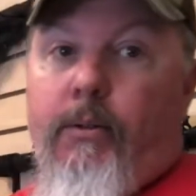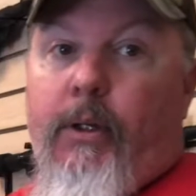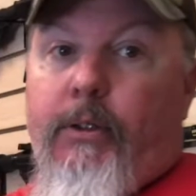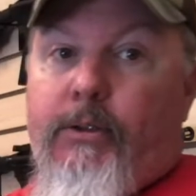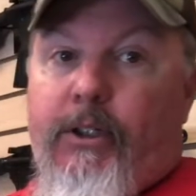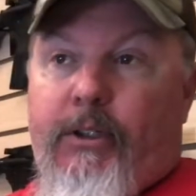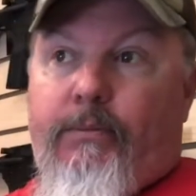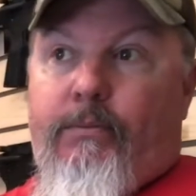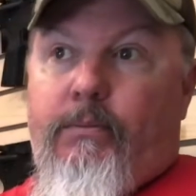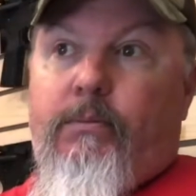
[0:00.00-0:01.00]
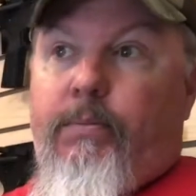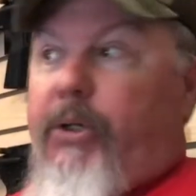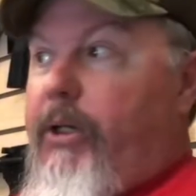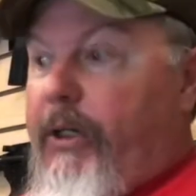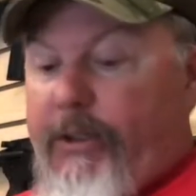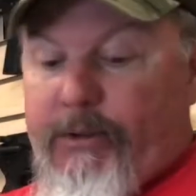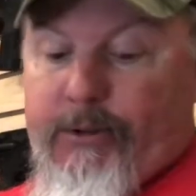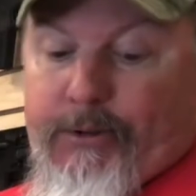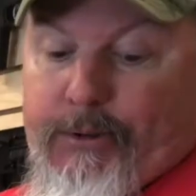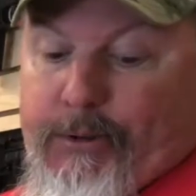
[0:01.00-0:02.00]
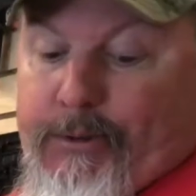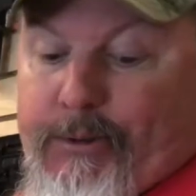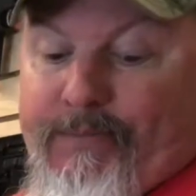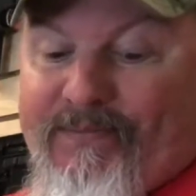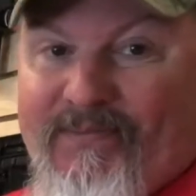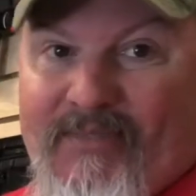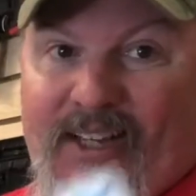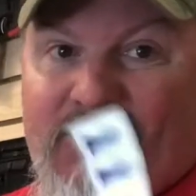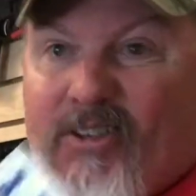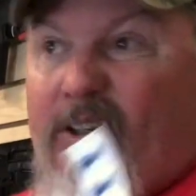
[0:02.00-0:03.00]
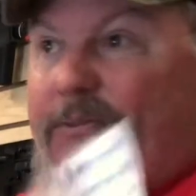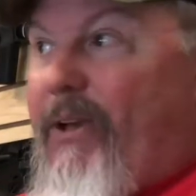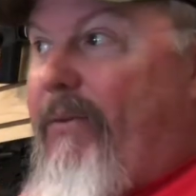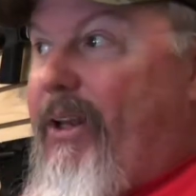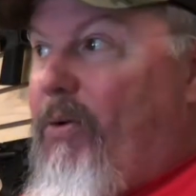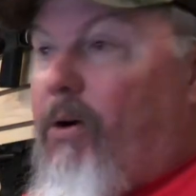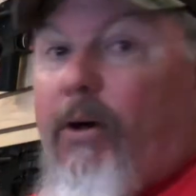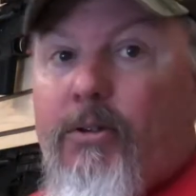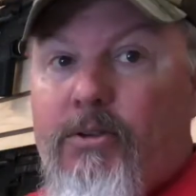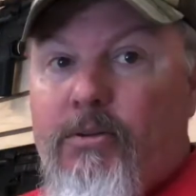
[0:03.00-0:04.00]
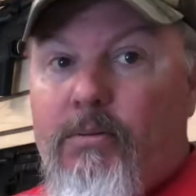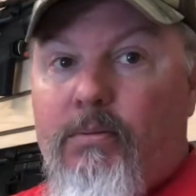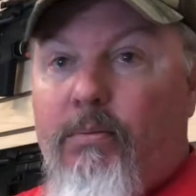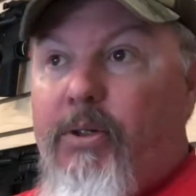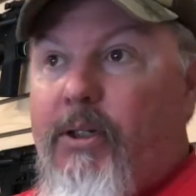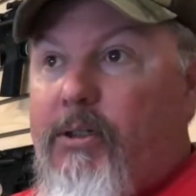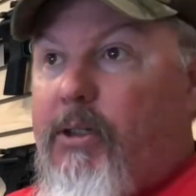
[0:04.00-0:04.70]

just because that stuff, I mean, it works, but